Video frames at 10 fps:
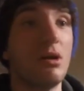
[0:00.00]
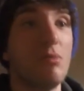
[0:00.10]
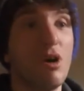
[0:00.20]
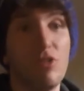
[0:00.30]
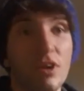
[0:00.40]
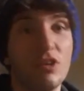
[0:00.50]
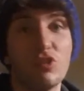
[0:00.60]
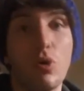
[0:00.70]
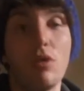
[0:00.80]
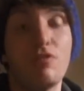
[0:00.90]
Um, I think
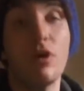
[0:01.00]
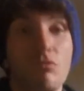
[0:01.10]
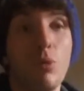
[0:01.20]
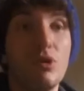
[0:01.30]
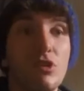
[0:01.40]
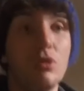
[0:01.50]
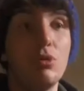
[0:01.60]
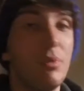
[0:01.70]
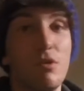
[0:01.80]
it's quite fun what we do.